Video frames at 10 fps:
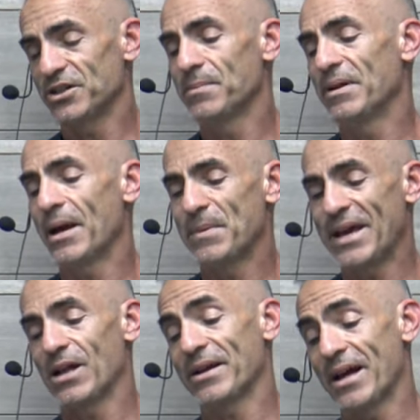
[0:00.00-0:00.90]

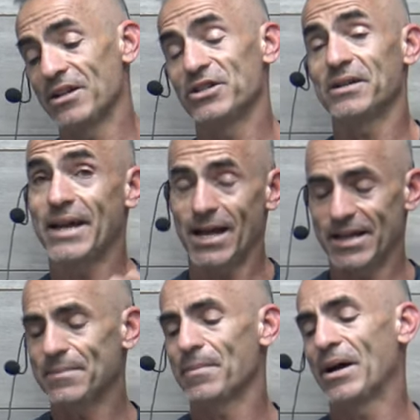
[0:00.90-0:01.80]

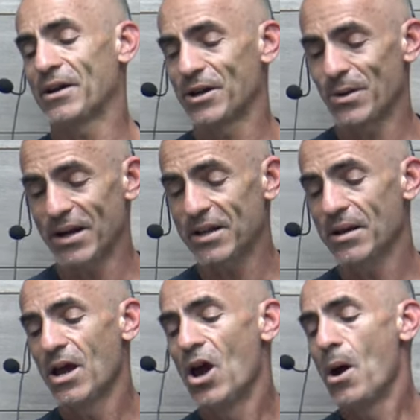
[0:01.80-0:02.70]
I'm not going to correct it,
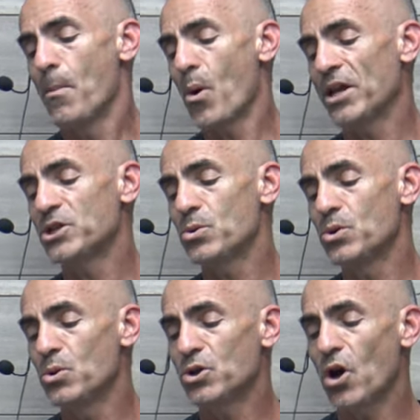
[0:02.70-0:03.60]
points to a
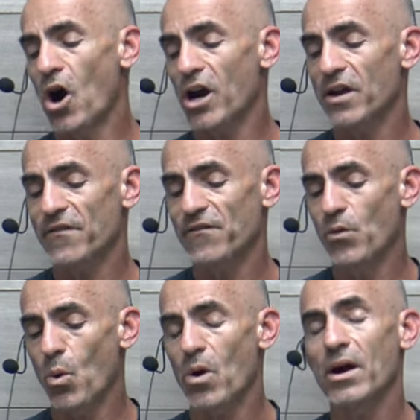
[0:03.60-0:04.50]
new target
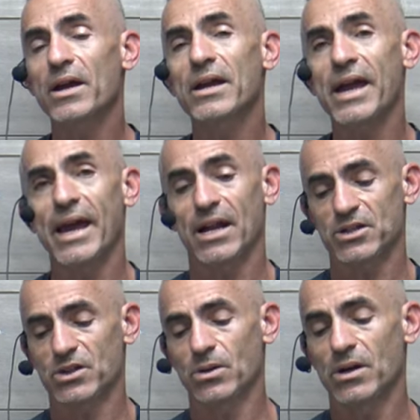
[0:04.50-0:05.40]
for
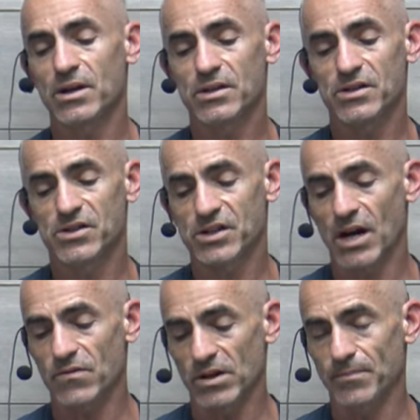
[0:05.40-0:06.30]
cancer
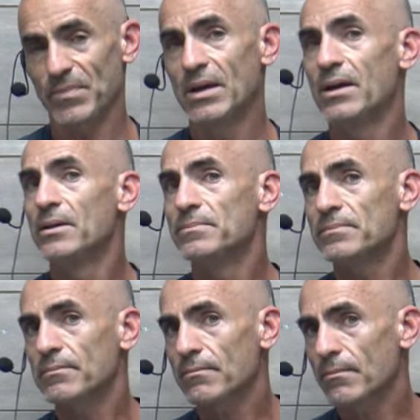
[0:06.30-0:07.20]
discovery.
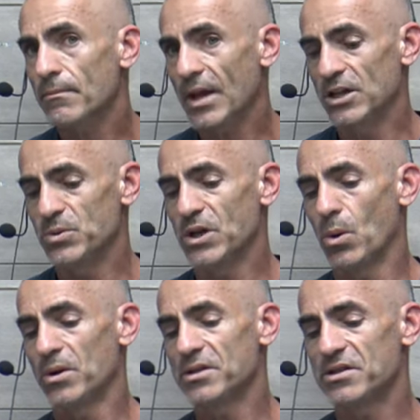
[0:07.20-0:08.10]
As we
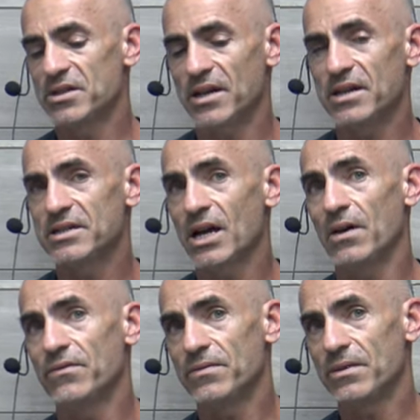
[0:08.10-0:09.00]
go into the study
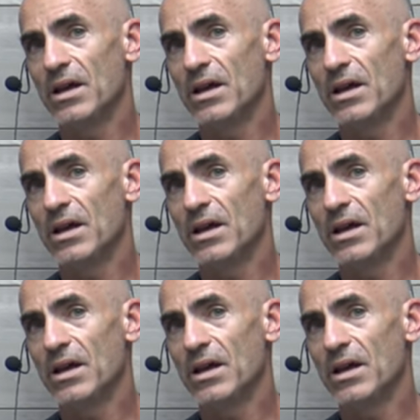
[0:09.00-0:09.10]
itself,